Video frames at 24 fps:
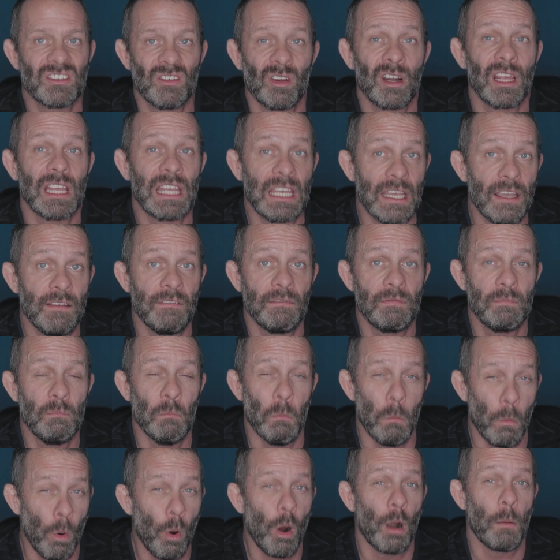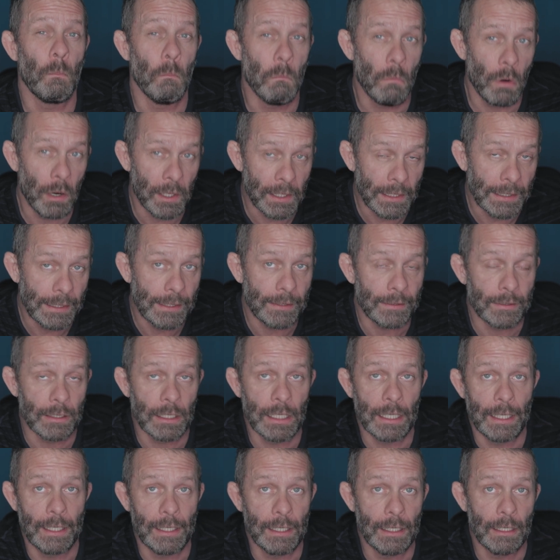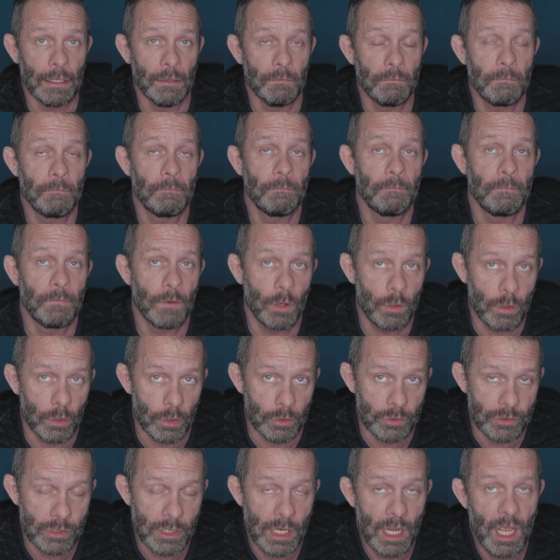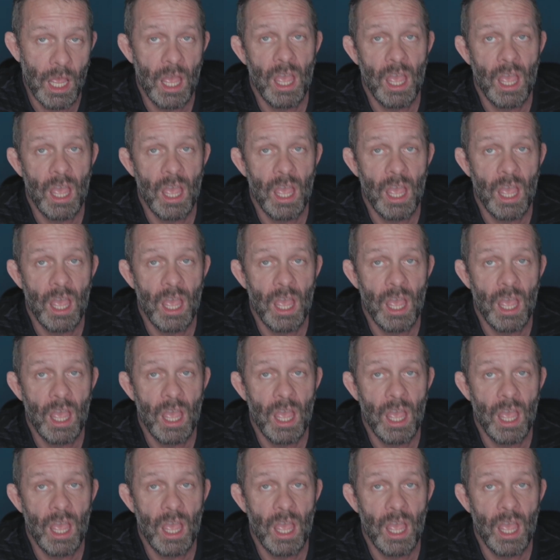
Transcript: going to give more money than photos,